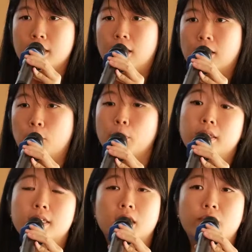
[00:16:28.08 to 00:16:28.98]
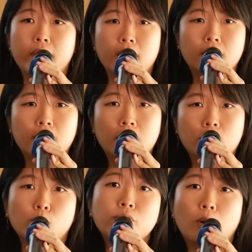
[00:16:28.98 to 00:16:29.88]
tell them, okay, this is fake.
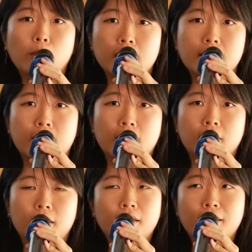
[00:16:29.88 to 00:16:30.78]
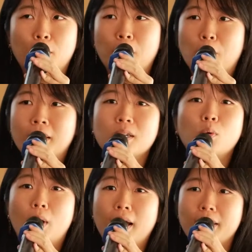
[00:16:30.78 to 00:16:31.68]
Don't forward this thing. Then they will wonder
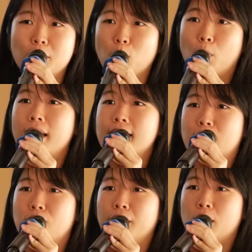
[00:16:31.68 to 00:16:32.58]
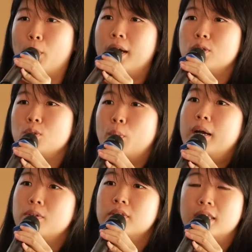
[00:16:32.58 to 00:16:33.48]
why. Why is it fake? Why do
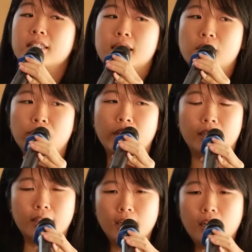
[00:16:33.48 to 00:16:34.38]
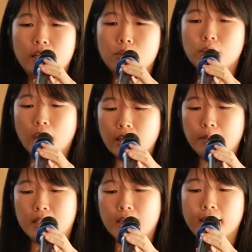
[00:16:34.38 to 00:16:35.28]
you think this is fake? So tell them
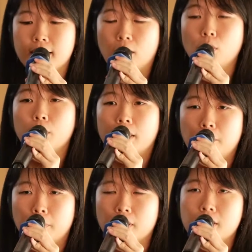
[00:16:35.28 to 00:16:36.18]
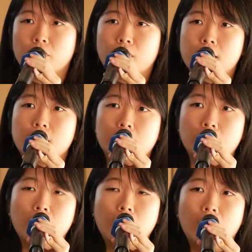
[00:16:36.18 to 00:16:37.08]
the signs like, okay, because of a
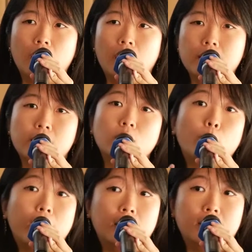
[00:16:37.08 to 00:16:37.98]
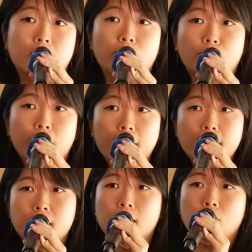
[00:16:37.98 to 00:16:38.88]
certain way that this is
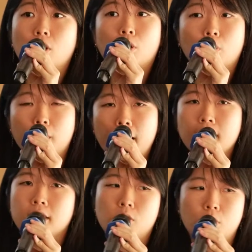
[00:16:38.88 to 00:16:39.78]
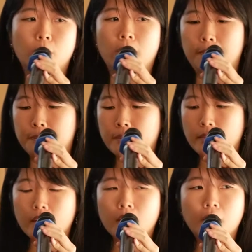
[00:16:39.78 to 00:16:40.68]
phrased, it's not correct, and so on.
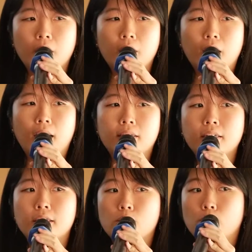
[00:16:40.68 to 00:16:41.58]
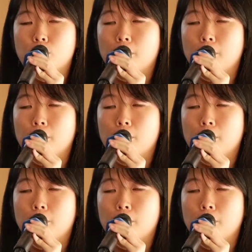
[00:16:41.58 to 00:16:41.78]
I think it's also